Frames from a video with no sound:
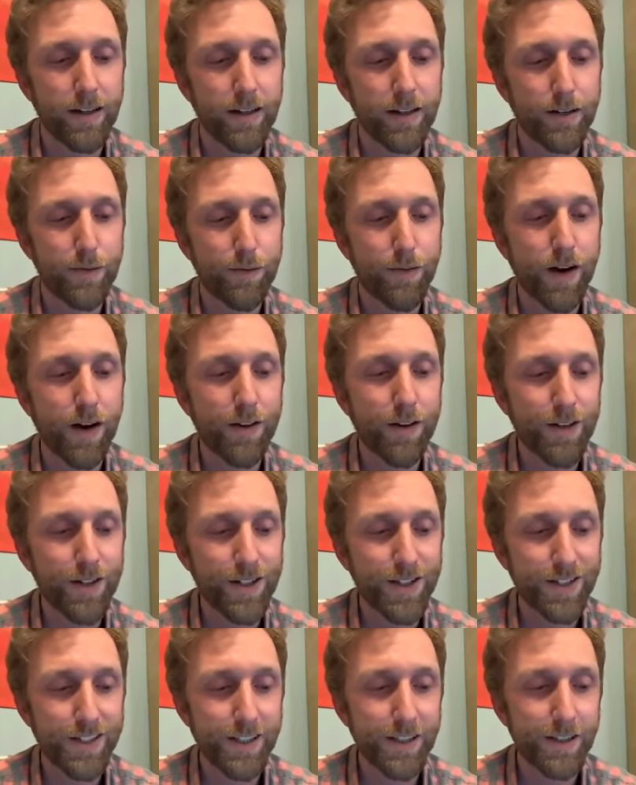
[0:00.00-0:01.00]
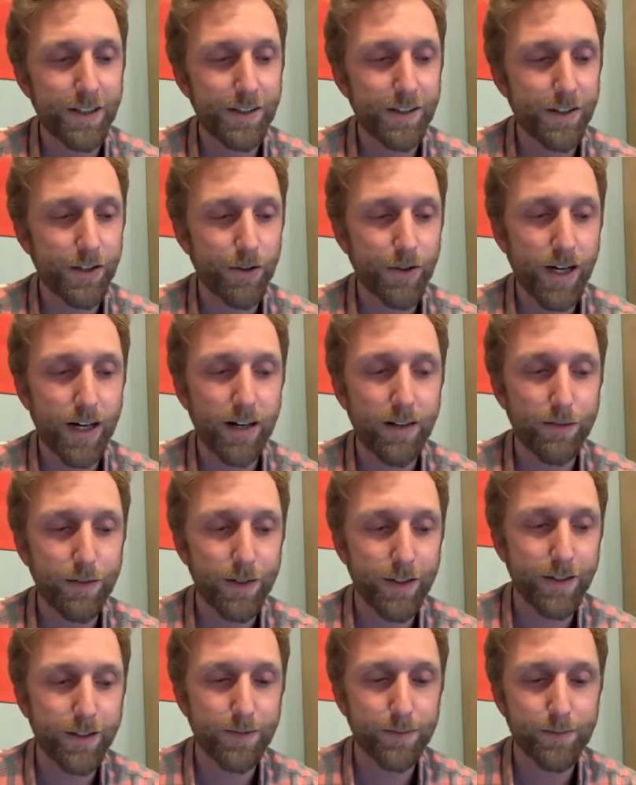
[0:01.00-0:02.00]
Farther still, though
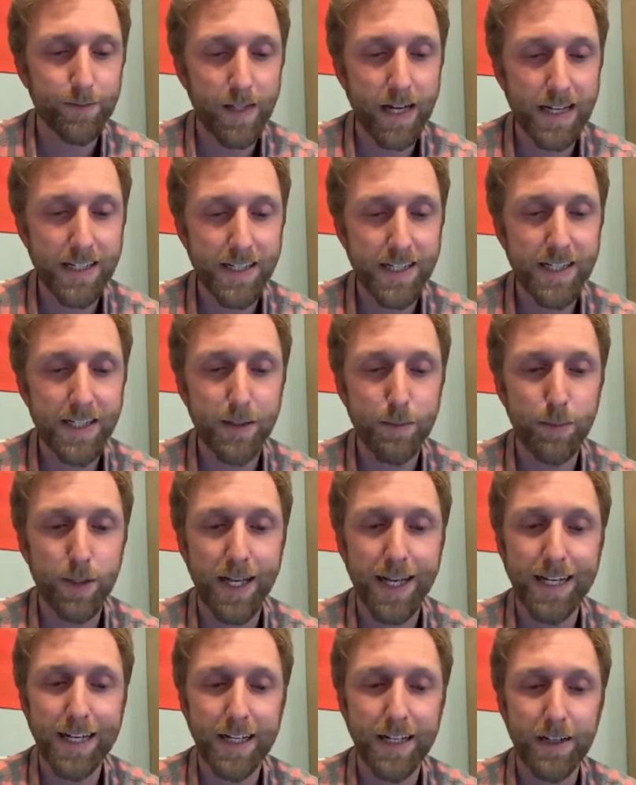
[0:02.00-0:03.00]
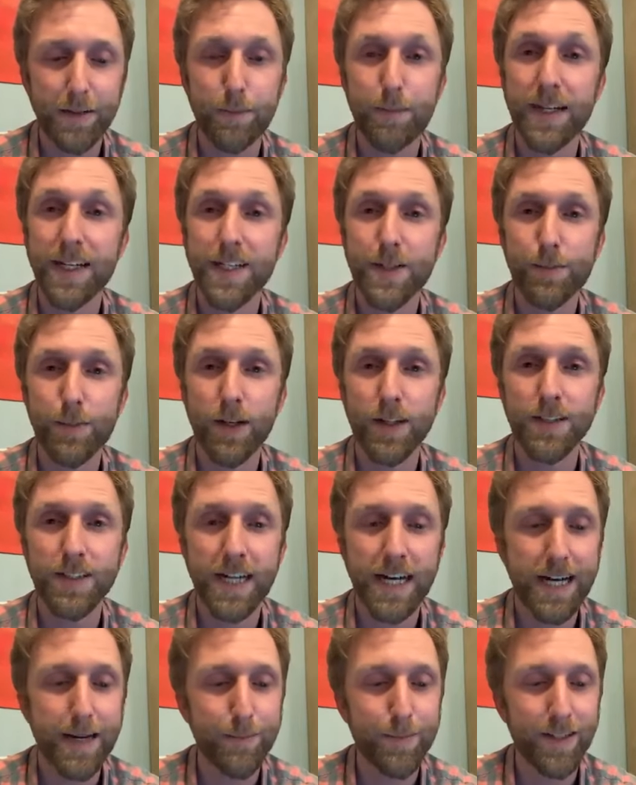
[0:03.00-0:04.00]
covered, I see the blanketed baseball
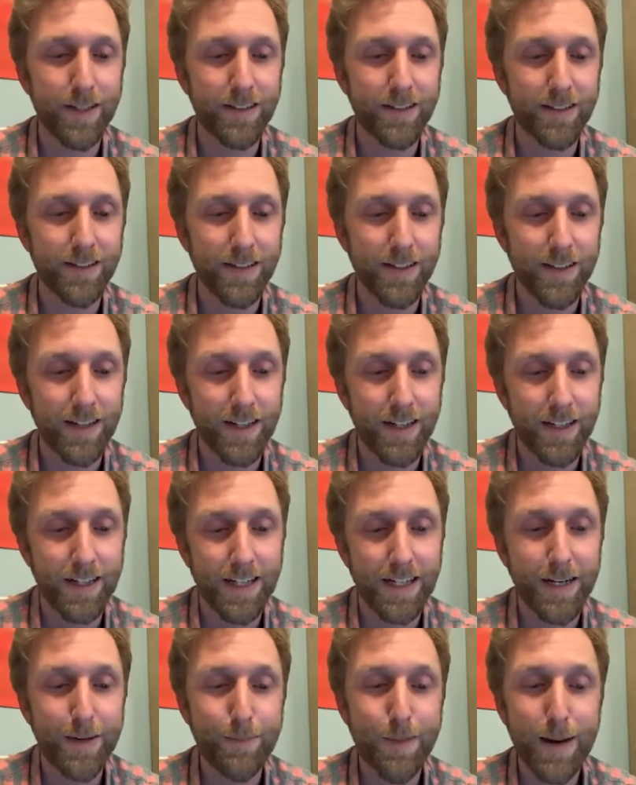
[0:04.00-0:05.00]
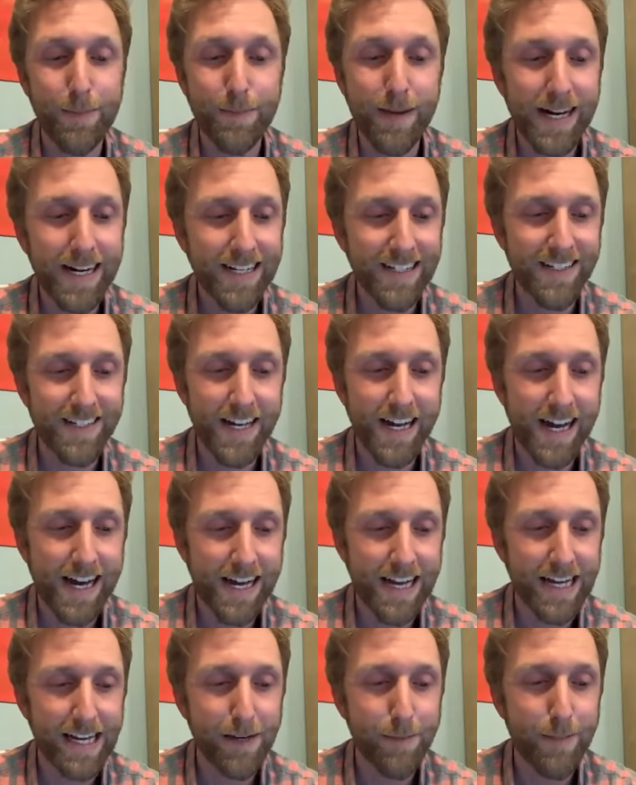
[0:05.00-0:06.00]
diamond, and in my mind's
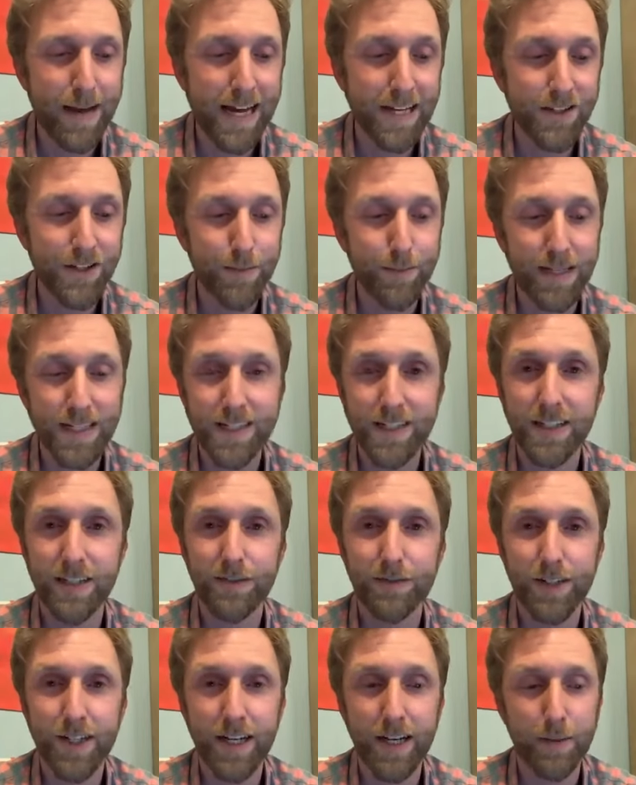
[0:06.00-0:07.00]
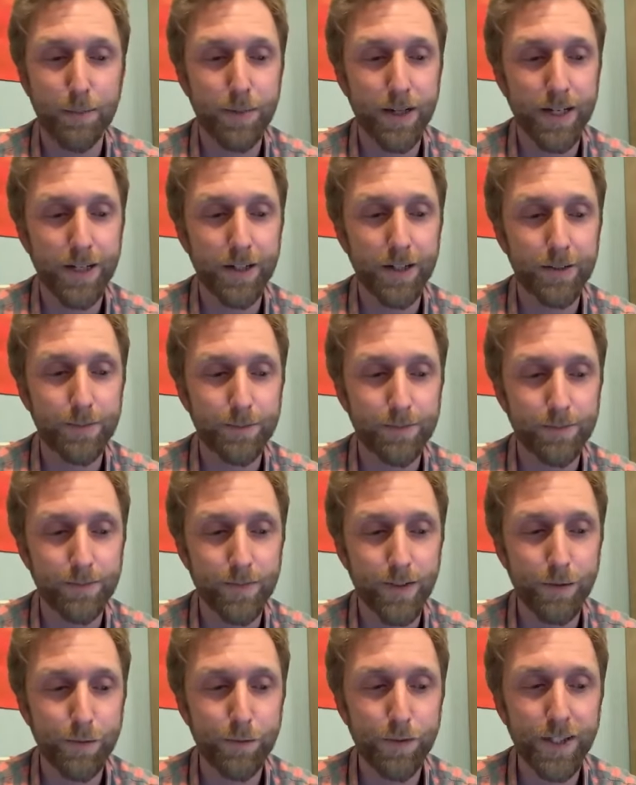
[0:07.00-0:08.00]
eye I imagine myself getting bigger,
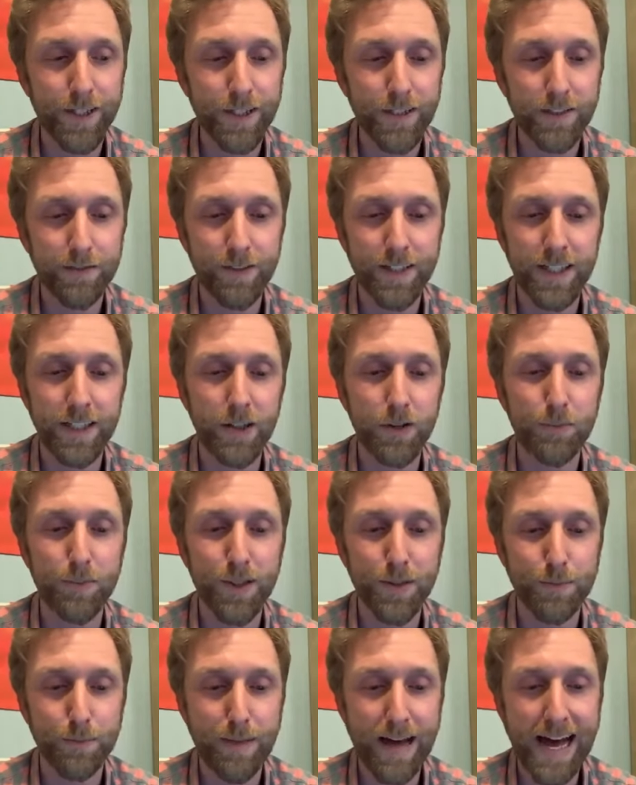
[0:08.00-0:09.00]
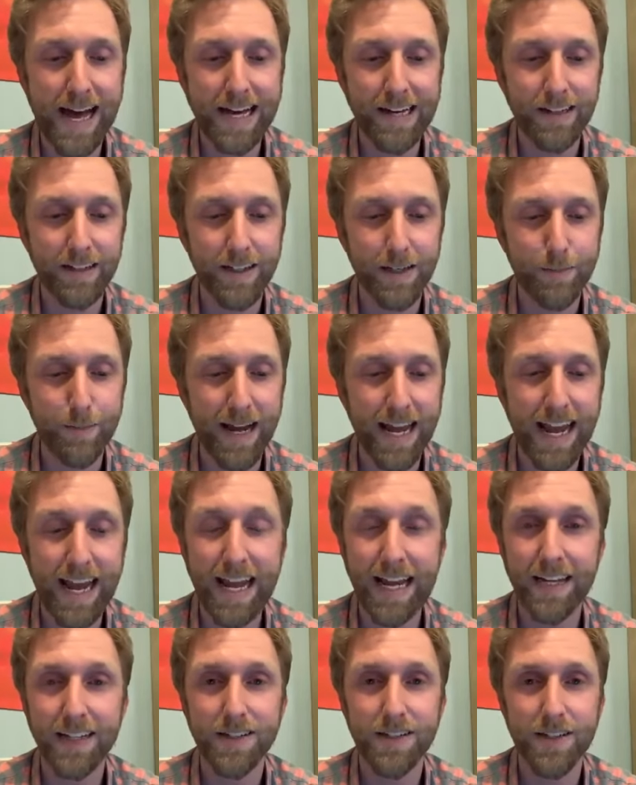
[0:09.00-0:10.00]
the feel of the aluminum bat in my
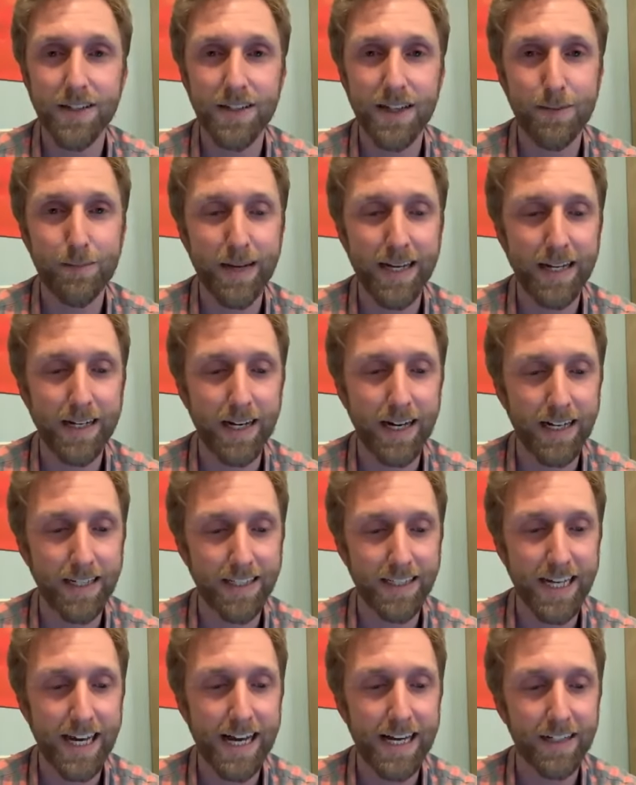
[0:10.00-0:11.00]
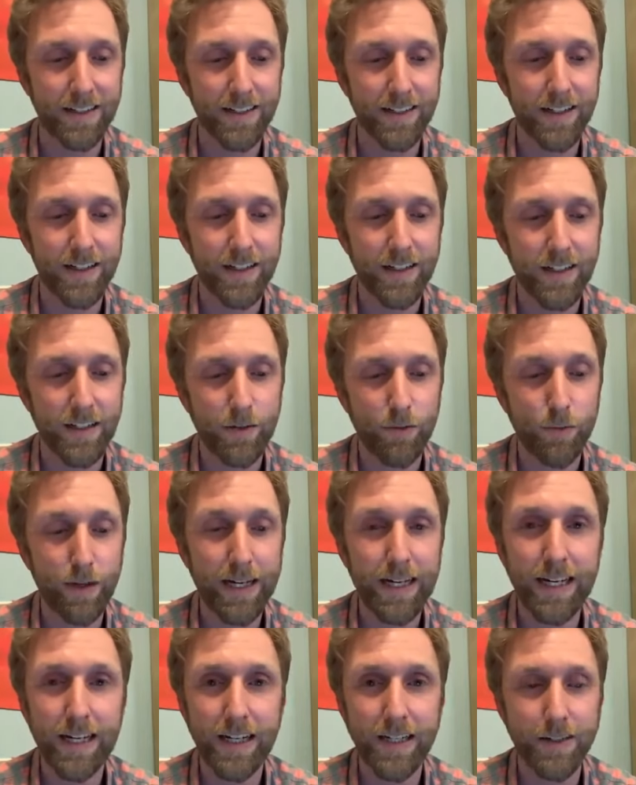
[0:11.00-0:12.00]
hands as I make contact,
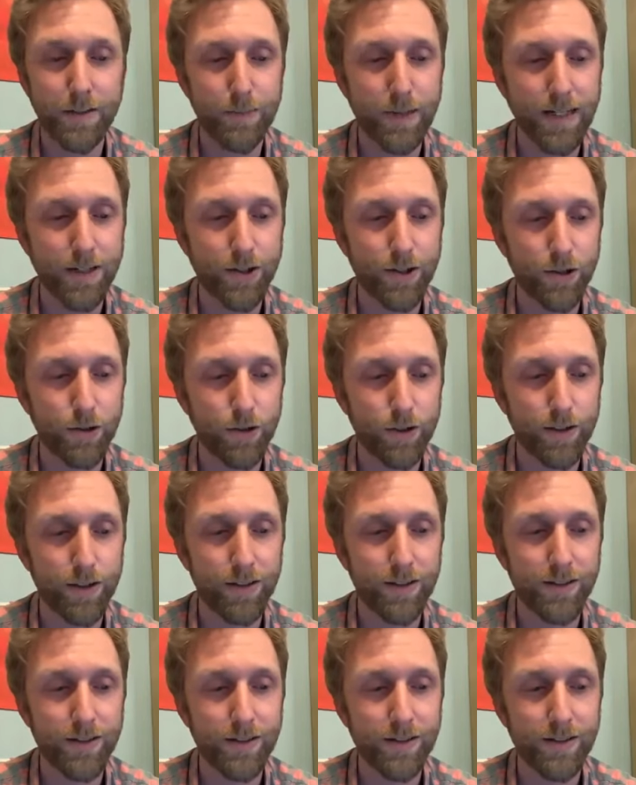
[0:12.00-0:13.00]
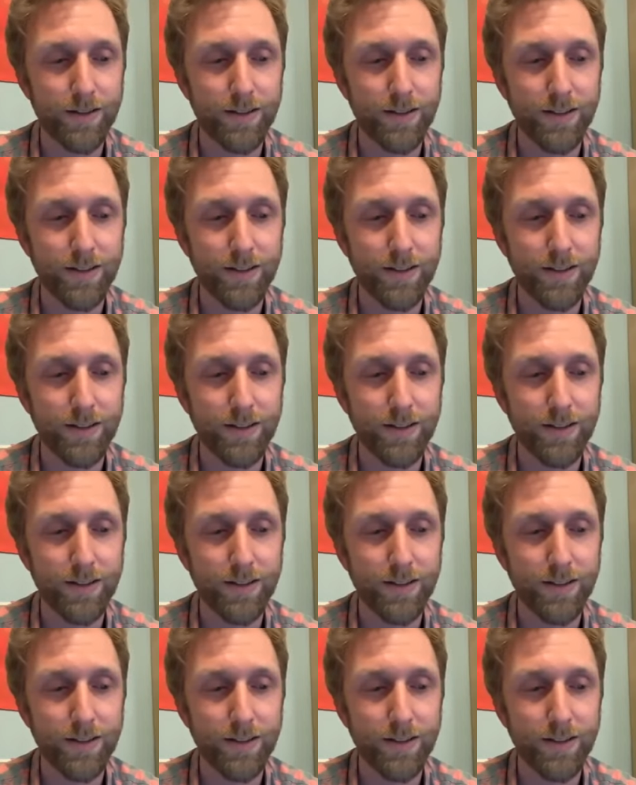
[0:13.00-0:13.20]
ringing into my shoulders.